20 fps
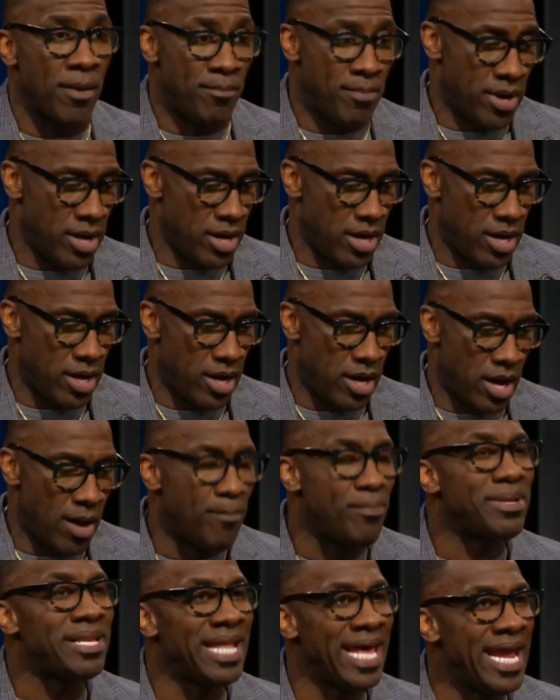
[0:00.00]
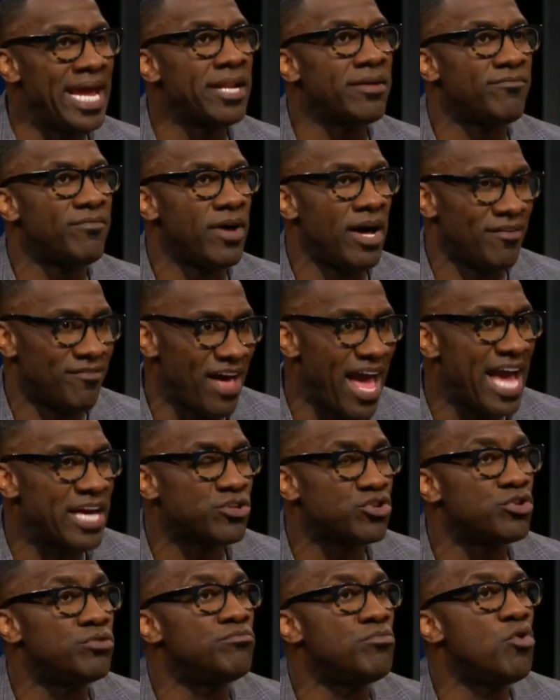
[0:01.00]
a plan of
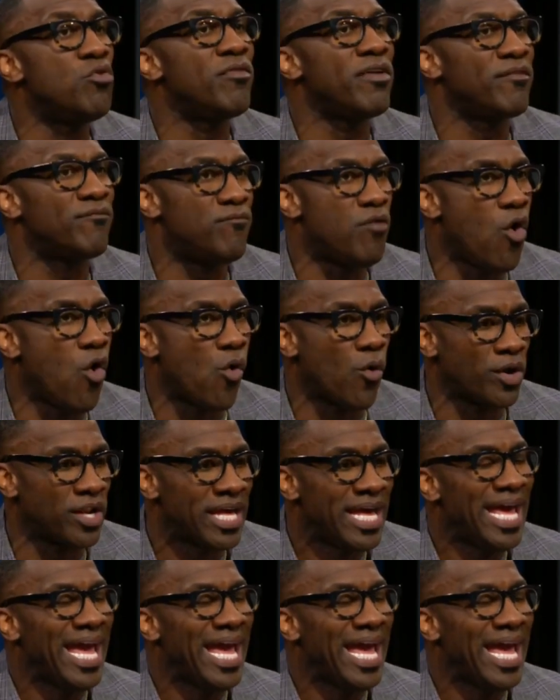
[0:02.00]
action moving forward.